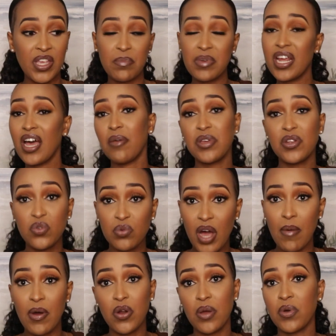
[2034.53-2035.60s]

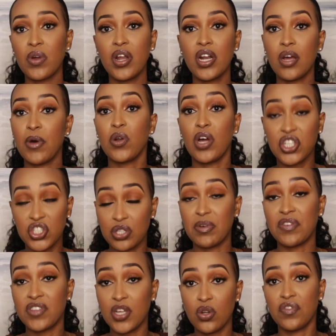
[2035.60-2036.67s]
Actually,
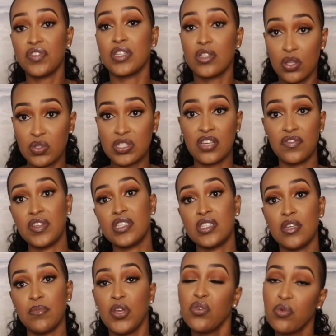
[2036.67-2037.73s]
but low
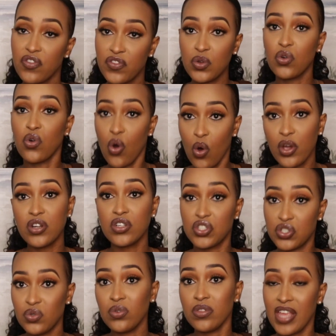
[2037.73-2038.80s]
self-esteem. If you're going
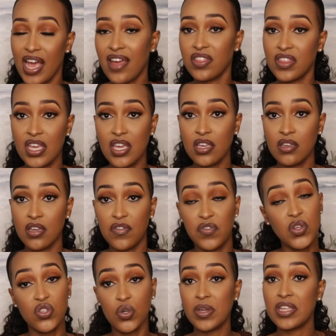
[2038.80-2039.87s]
to do that thing, if
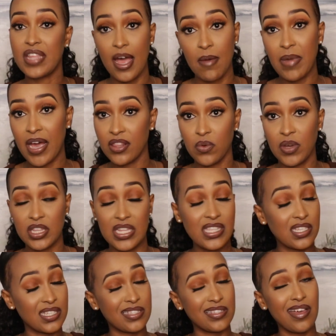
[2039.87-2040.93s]
you're doing that, by the way,
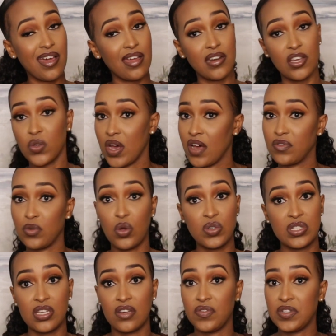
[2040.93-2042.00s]
that's a sign that you have low
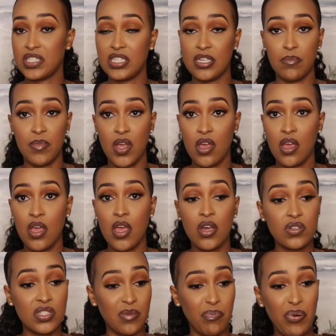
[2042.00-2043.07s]
self-esteem.
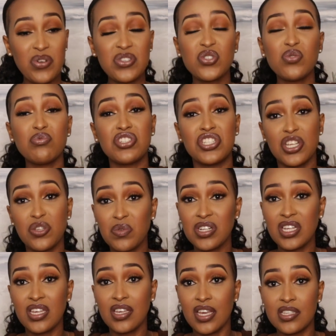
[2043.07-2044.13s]
Because a person
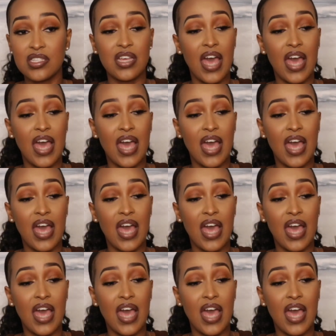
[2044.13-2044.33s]
genuinely is